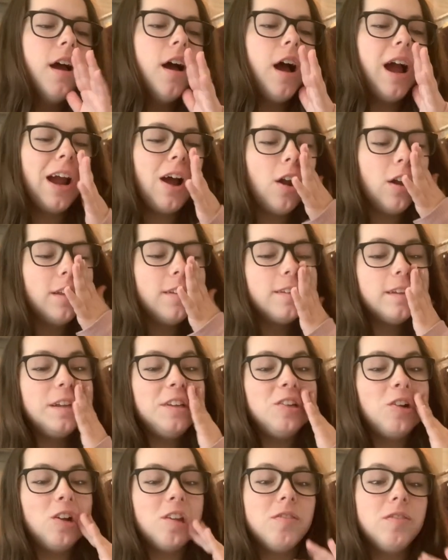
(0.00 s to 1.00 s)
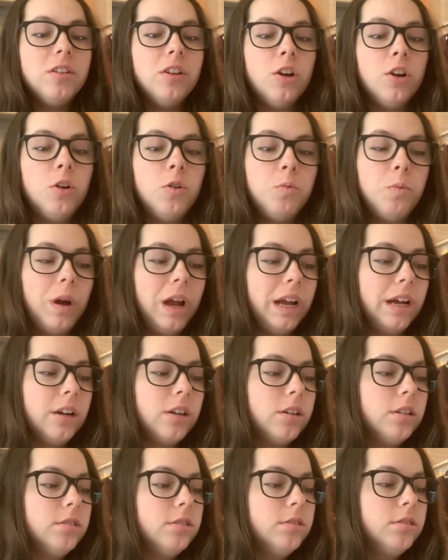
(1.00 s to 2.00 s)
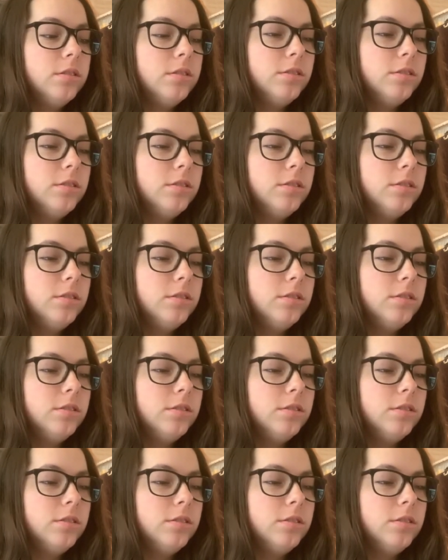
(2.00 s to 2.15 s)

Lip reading: I honestly don't even know where